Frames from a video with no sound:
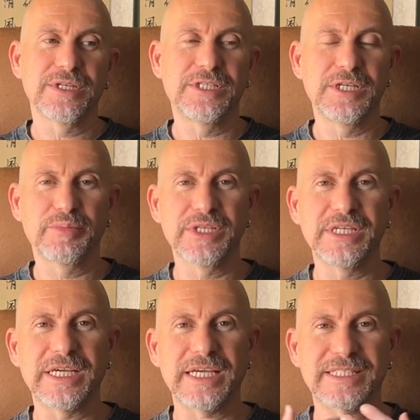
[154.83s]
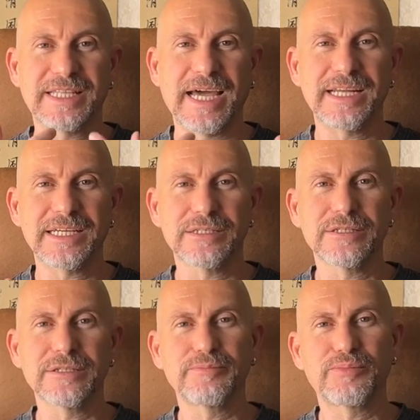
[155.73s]
deeply
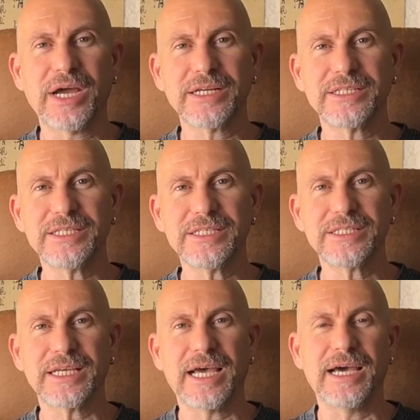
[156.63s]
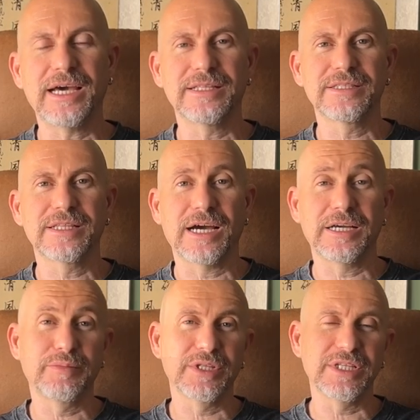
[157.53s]
aesthetical practice, and I
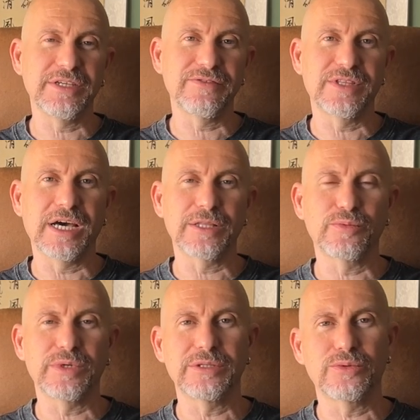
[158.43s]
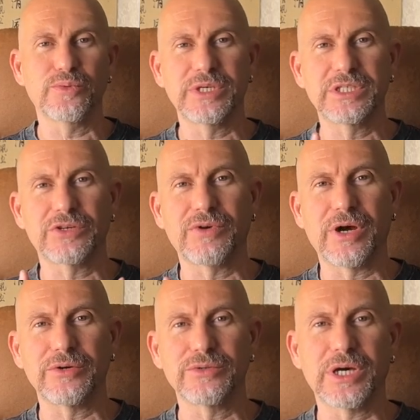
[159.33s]
believe that when we
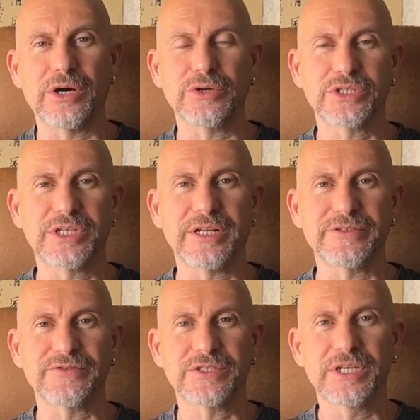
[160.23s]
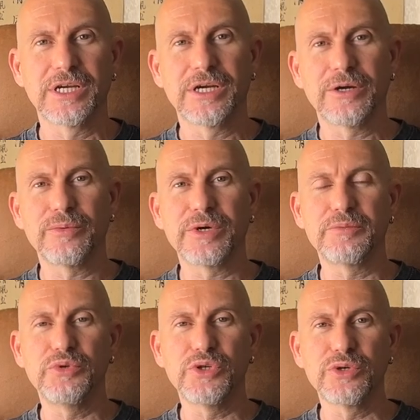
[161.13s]
surround ourselves
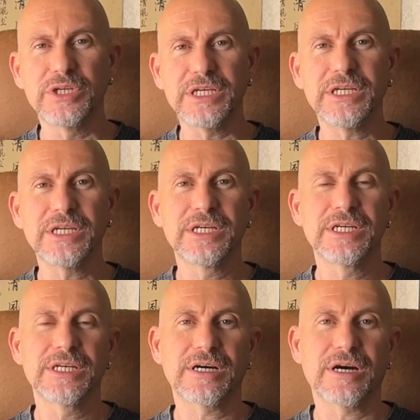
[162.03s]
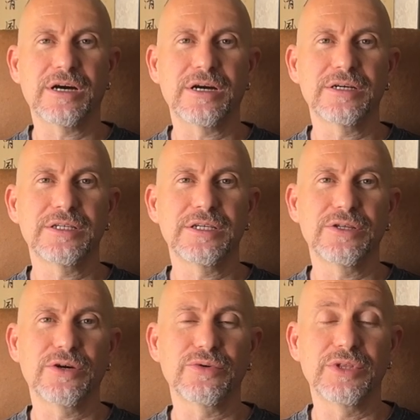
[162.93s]
with beauty,
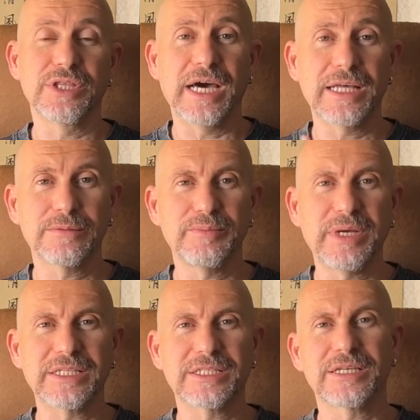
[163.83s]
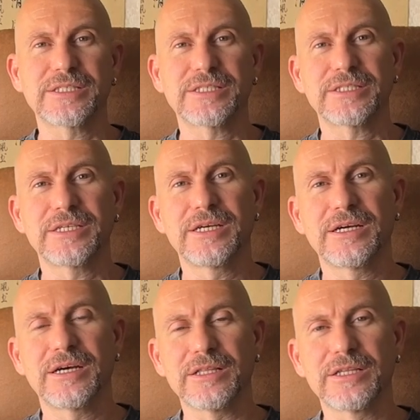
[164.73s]
that makes us
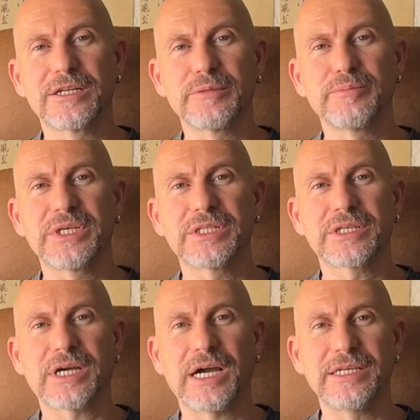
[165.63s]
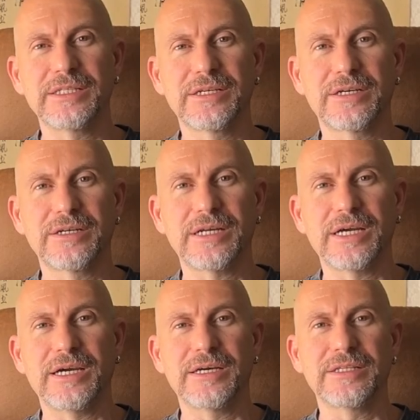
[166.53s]
a little bit kinder
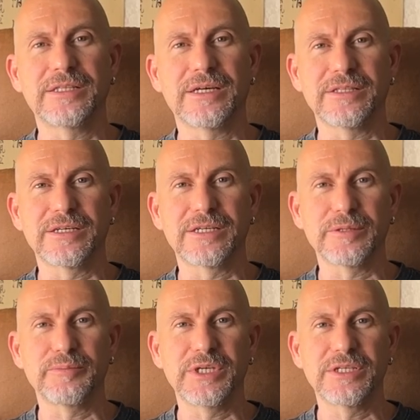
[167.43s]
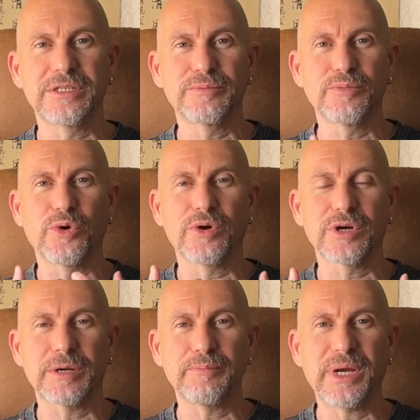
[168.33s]
and a little bit more
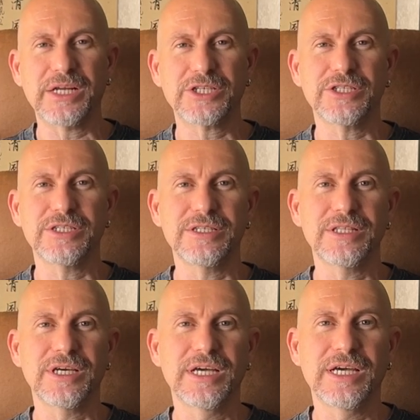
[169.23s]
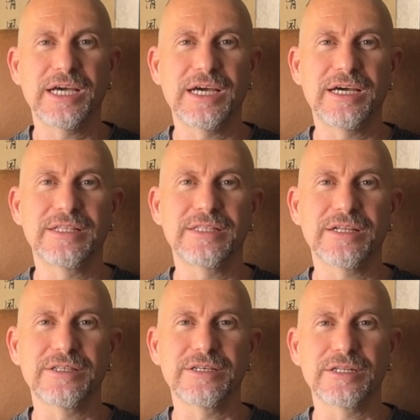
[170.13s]
compassionate and a
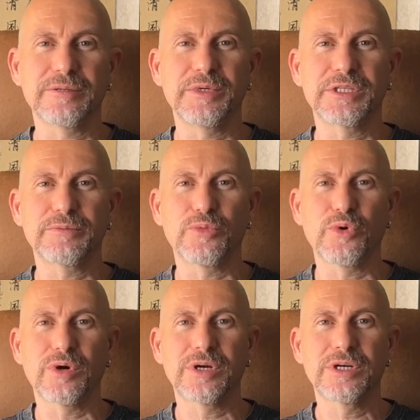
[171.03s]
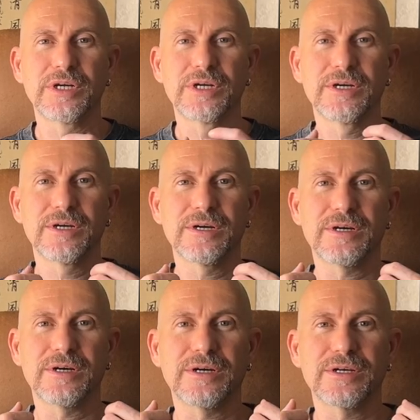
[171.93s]
little bit more
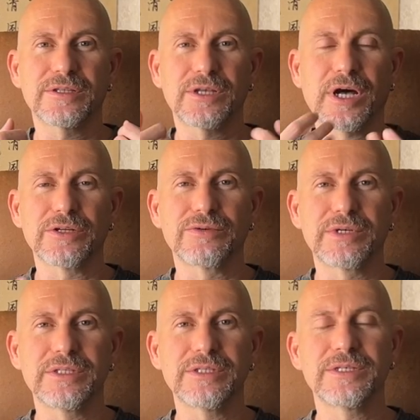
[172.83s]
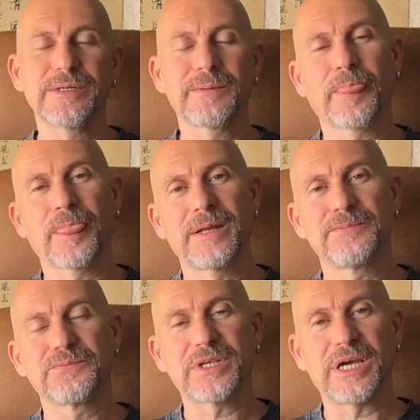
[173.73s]
tolerant.
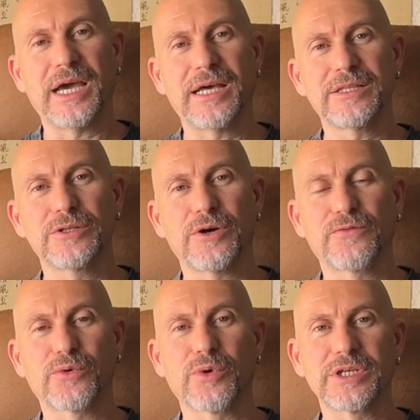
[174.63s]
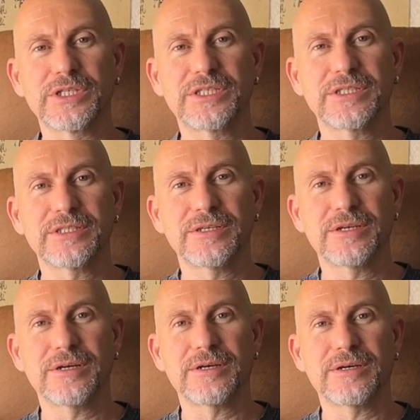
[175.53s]
And of course,
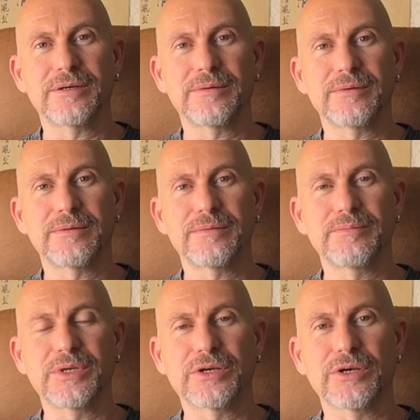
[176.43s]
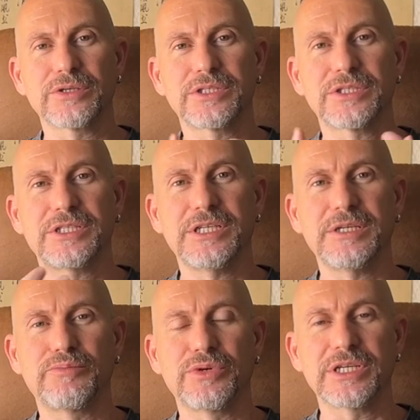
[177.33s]
because tea
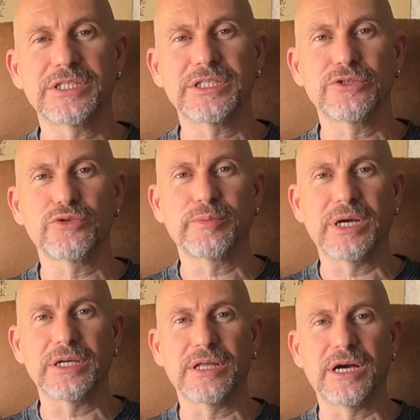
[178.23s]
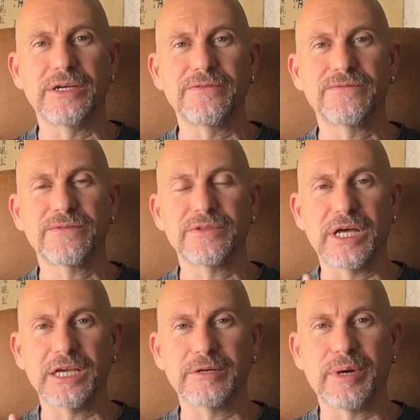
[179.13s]
brings into my life
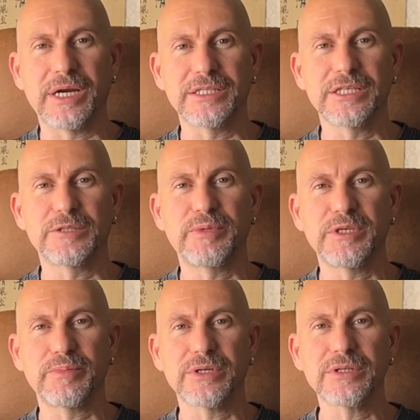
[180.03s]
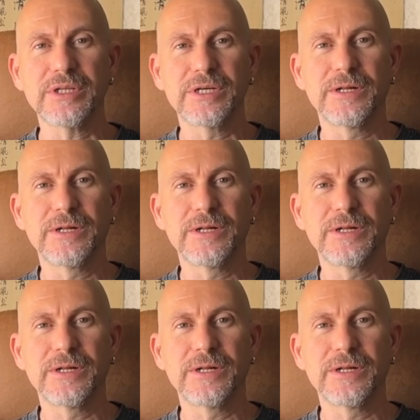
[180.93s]
like-minded people,